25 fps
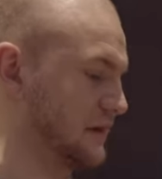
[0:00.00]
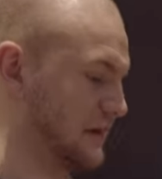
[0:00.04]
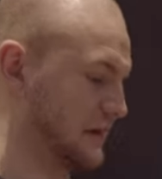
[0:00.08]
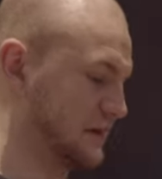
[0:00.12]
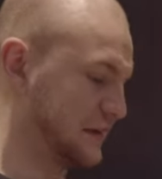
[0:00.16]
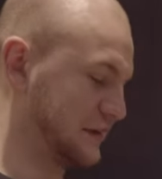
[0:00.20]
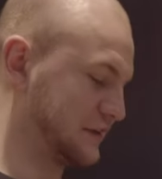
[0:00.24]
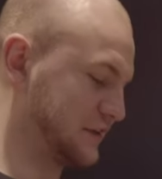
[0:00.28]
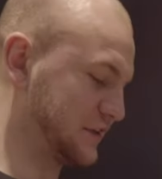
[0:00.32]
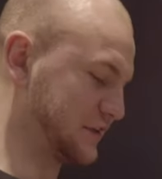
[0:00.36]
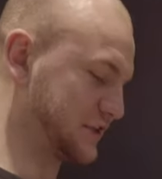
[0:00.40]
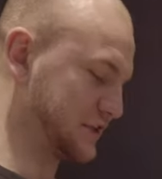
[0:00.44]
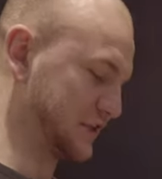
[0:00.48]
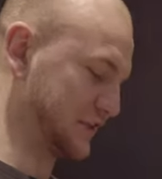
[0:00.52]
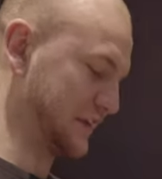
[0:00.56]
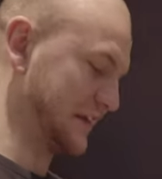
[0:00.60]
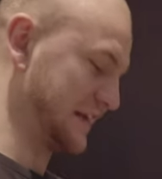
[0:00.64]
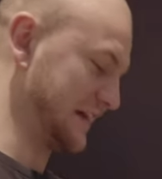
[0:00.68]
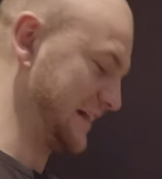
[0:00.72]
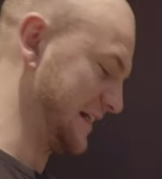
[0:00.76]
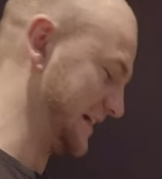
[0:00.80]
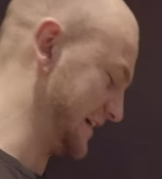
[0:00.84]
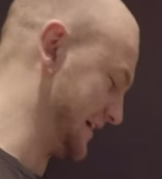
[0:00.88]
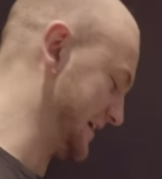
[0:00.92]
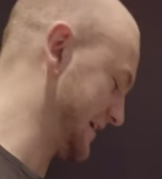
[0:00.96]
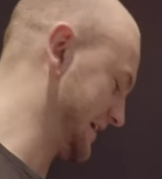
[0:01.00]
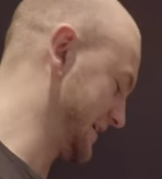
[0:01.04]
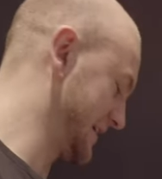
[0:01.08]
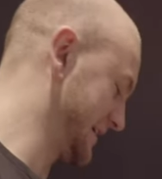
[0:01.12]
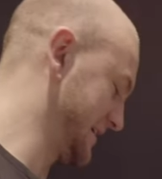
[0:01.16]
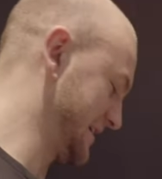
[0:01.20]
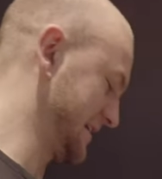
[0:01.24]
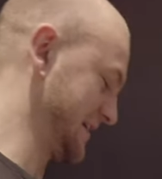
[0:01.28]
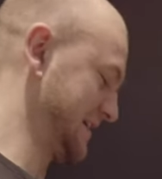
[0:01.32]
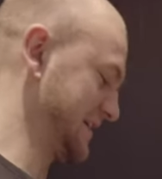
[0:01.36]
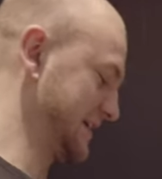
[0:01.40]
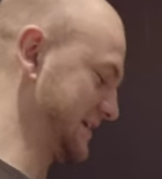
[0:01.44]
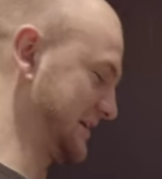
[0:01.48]
In addition uh,
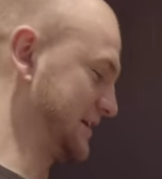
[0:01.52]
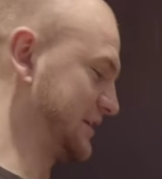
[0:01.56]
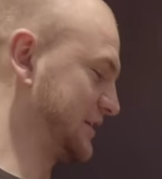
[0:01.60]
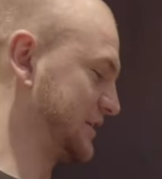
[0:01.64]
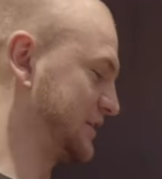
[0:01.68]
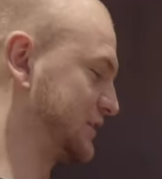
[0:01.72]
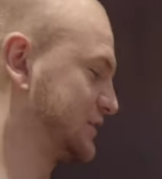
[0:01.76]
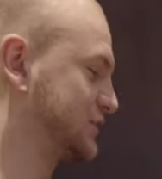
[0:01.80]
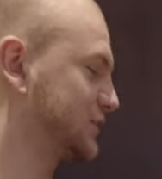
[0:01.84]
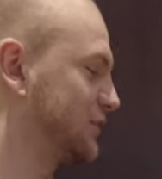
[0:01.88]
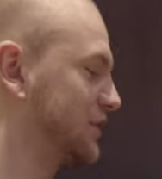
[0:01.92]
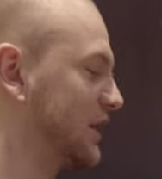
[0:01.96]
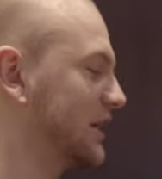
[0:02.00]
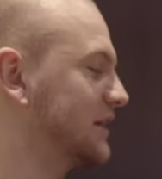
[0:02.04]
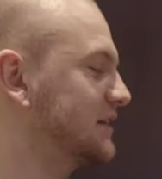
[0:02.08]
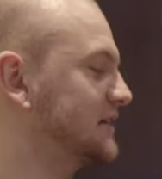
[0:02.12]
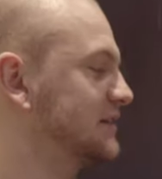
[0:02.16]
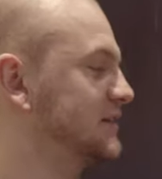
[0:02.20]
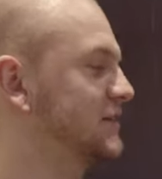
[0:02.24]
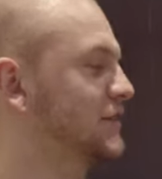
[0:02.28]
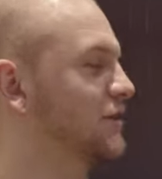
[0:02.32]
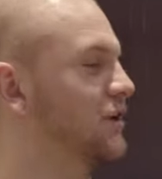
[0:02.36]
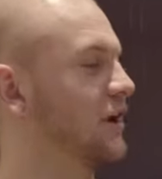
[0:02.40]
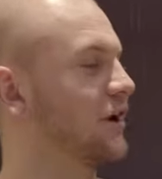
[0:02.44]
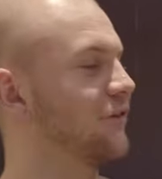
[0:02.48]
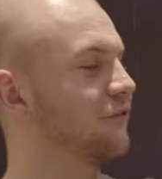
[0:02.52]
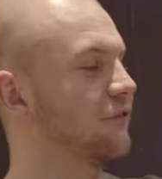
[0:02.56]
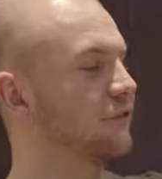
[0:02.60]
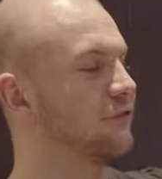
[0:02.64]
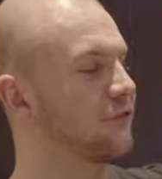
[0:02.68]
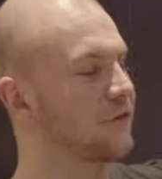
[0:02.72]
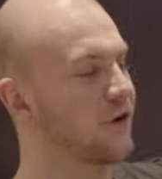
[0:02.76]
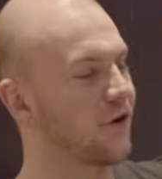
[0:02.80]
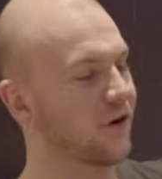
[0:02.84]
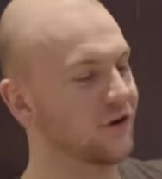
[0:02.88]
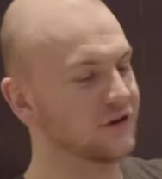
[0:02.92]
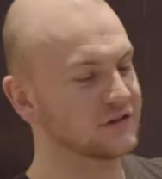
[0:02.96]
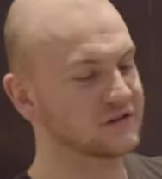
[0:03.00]
to that, you have of
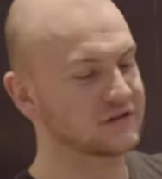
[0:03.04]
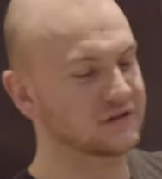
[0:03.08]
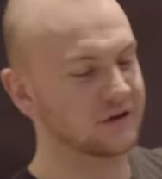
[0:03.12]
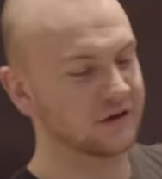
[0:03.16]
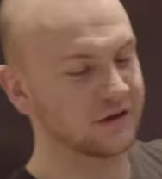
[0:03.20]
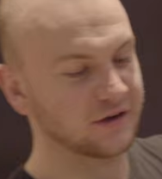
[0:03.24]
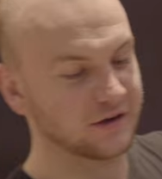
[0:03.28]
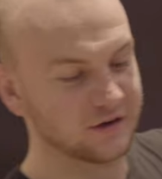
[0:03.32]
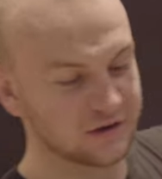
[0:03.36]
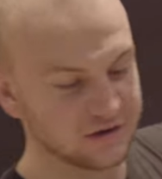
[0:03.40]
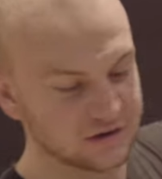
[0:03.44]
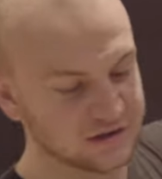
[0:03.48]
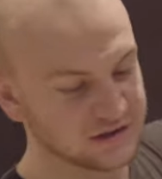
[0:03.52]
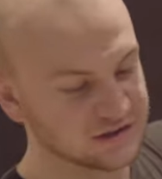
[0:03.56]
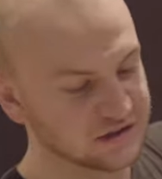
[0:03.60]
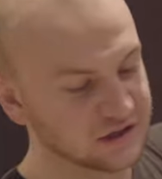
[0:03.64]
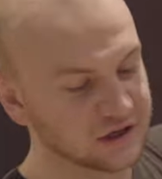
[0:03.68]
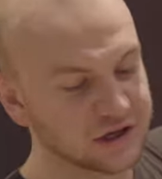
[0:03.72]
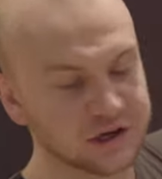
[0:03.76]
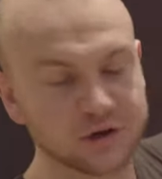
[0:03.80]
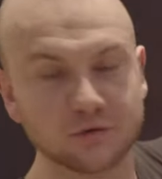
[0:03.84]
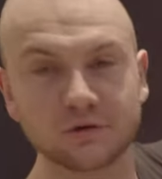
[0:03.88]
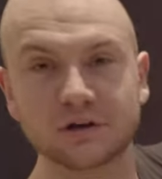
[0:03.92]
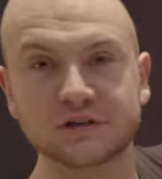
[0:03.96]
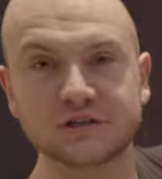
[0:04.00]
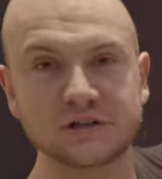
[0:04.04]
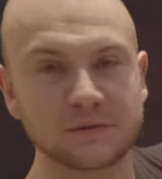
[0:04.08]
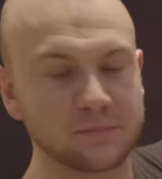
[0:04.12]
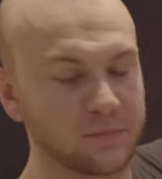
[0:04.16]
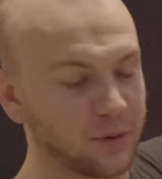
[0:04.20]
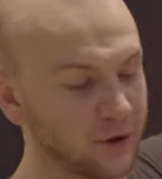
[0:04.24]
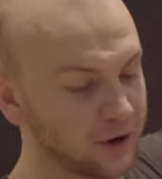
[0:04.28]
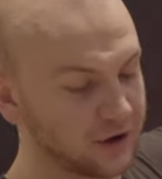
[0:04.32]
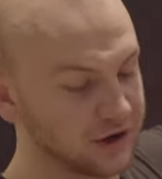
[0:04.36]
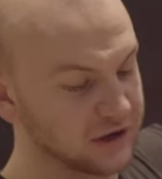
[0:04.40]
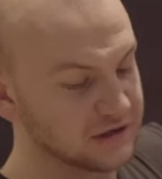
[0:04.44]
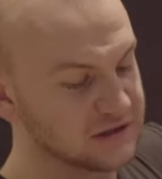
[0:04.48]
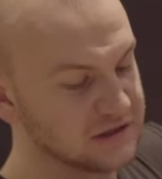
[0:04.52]
course a security
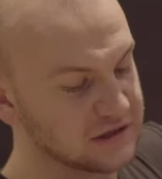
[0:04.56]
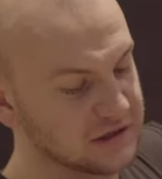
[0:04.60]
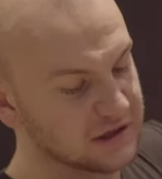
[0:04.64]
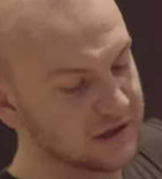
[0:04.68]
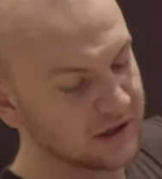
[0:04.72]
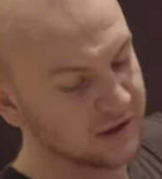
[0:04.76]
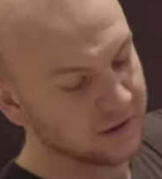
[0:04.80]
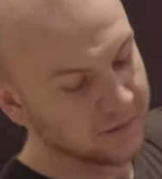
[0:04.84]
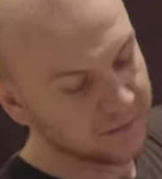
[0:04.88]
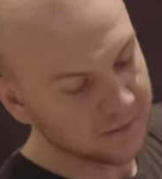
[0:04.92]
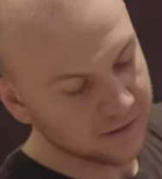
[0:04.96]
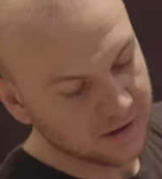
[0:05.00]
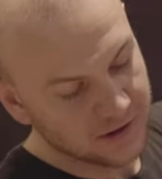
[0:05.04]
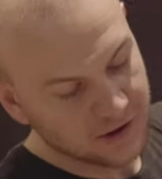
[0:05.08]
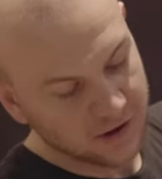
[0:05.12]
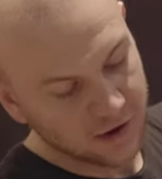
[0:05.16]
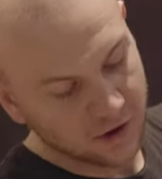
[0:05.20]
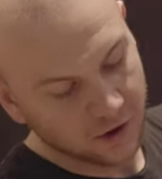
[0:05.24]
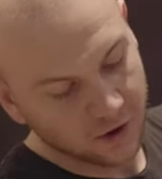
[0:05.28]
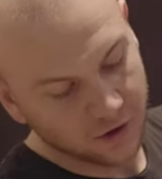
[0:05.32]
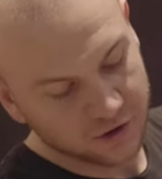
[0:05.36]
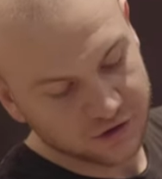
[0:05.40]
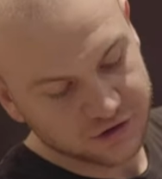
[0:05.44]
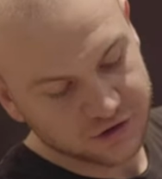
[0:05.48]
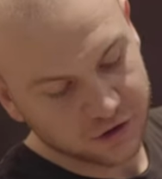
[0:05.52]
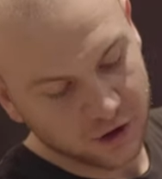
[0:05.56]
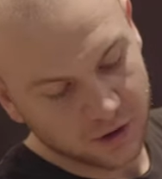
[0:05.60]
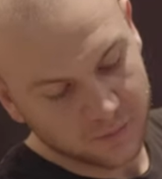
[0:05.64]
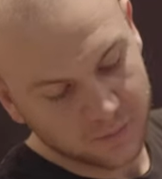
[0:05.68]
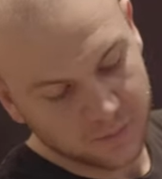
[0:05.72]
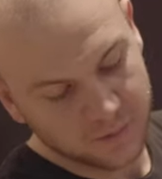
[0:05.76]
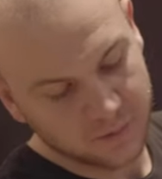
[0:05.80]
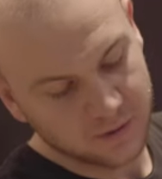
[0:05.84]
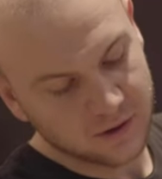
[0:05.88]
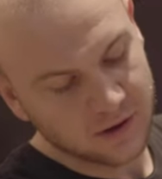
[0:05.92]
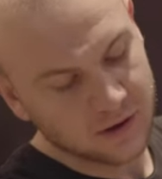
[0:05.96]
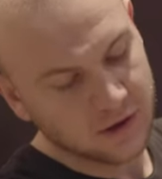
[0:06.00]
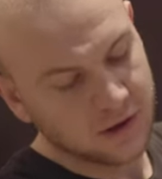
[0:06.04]
pocket here on top,
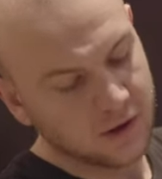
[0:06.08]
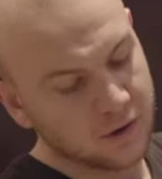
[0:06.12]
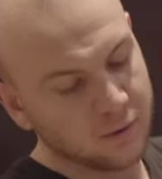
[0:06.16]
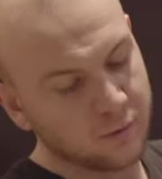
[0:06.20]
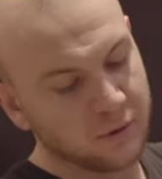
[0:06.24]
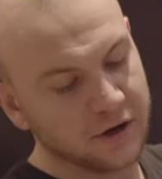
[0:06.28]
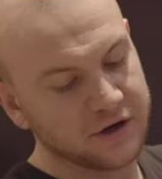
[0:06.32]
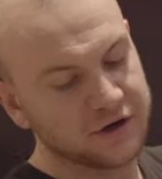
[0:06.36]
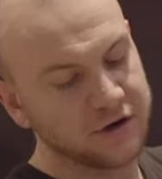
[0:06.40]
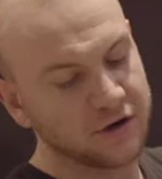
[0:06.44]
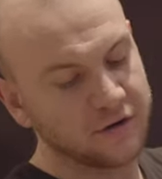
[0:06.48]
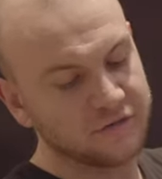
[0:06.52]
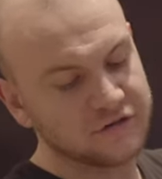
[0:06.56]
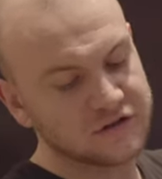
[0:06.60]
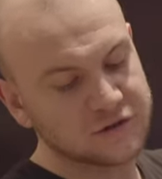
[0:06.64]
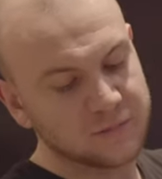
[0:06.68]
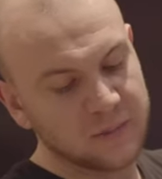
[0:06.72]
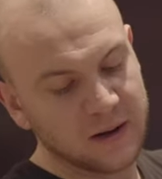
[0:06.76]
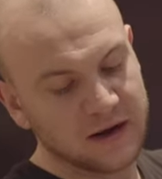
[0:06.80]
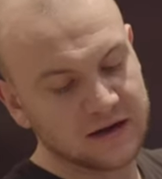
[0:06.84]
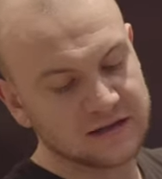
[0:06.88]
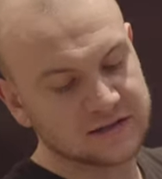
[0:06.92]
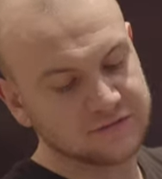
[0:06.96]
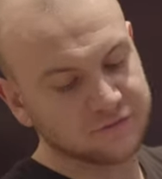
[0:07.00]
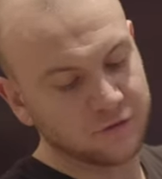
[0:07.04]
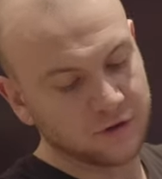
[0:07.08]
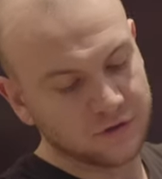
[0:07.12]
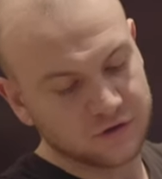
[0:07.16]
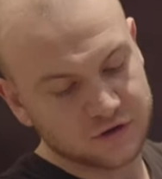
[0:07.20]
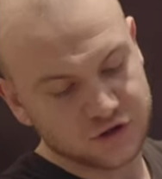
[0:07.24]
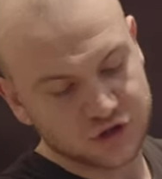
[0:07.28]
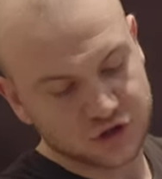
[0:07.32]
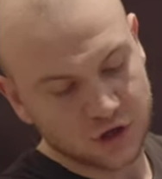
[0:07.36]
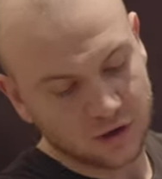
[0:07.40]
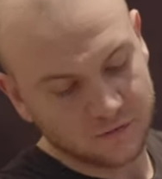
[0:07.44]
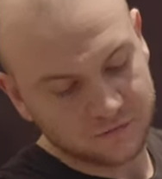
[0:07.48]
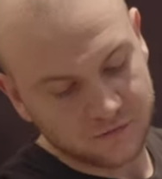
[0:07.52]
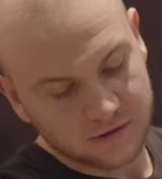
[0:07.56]
where you have space for the
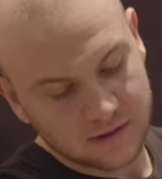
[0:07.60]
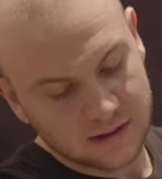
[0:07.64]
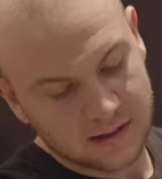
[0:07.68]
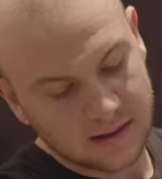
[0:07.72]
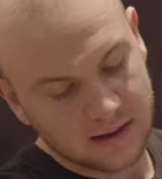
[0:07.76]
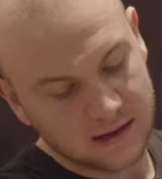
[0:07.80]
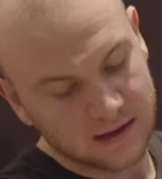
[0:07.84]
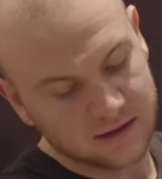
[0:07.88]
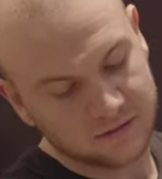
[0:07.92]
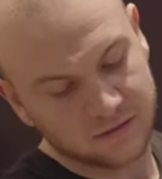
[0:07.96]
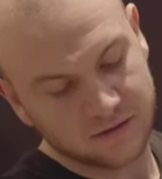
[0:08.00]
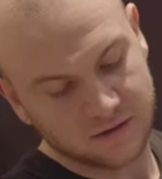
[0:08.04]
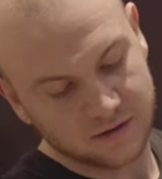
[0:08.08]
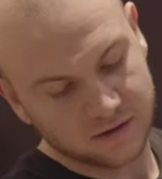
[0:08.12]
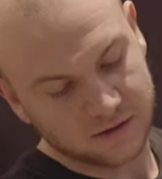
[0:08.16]
shovel and